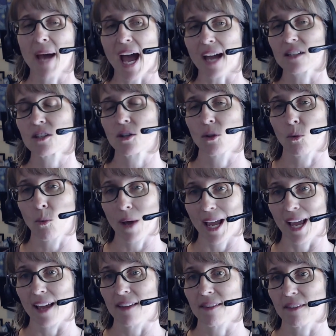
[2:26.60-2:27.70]
back to the
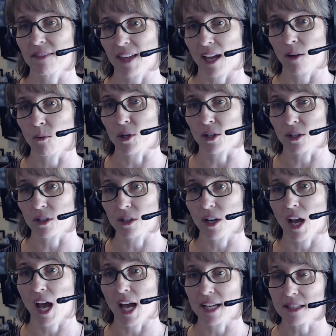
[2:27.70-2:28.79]
way that they were
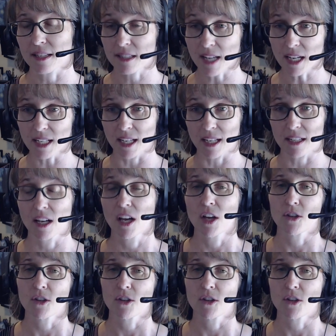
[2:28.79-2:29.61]
uh, studied.